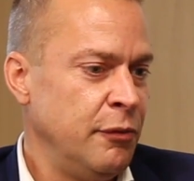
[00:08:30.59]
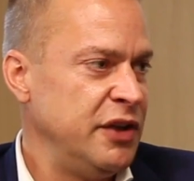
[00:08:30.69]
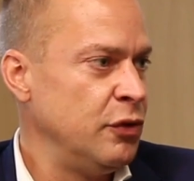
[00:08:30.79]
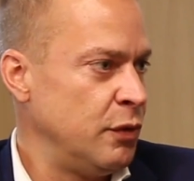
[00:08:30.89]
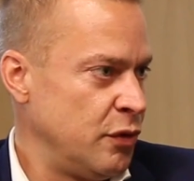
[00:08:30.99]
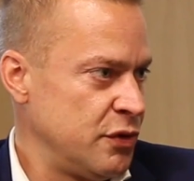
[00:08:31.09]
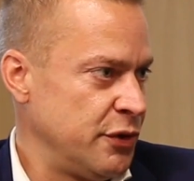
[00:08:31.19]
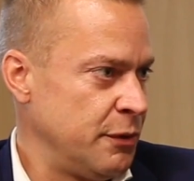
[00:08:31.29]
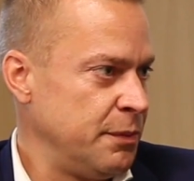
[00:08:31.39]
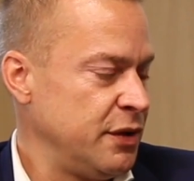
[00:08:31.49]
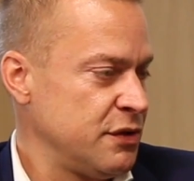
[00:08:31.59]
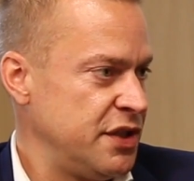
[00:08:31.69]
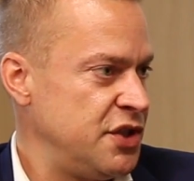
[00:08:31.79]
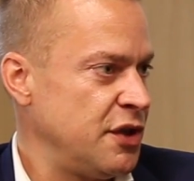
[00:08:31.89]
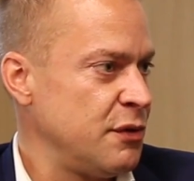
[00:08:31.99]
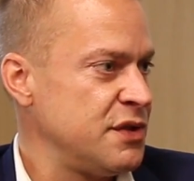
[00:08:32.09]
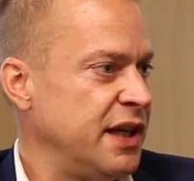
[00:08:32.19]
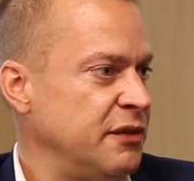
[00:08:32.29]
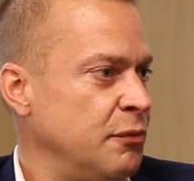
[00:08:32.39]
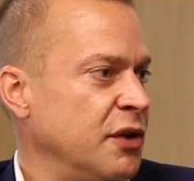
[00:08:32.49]
we do a good job, because it shows
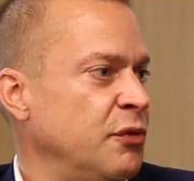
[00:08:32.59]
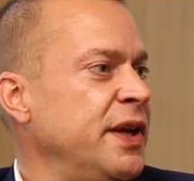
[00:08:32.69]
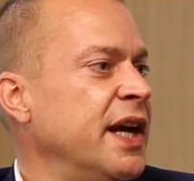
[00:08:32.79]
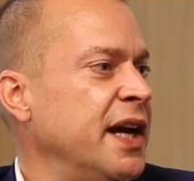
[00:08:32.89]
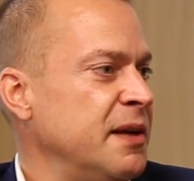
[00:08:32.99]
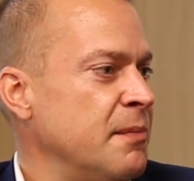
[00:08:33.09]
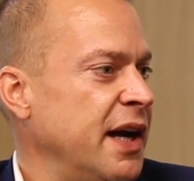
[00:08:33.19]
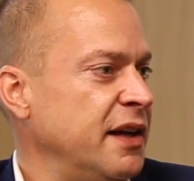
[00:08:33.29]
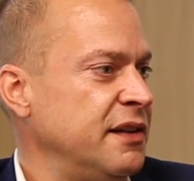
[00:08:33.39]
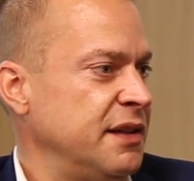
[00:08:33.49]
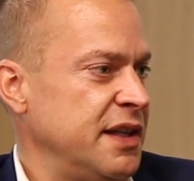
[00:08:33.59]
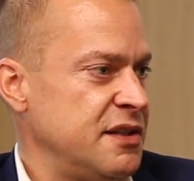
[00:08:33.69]
that what we had in mind